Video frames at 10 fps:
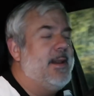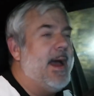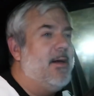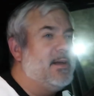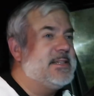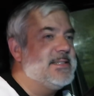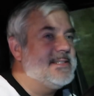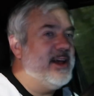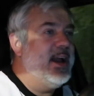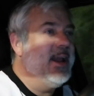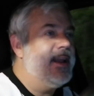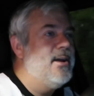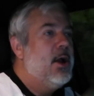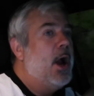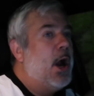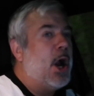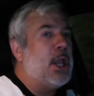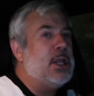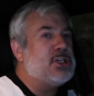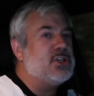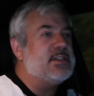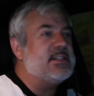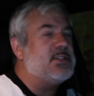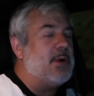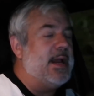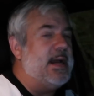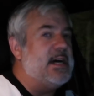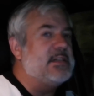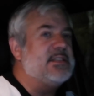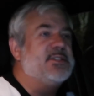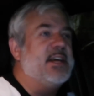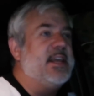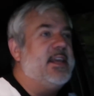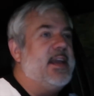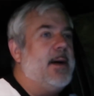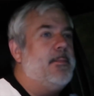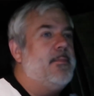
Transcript: alex is like are you sure this is the right house and i was like yep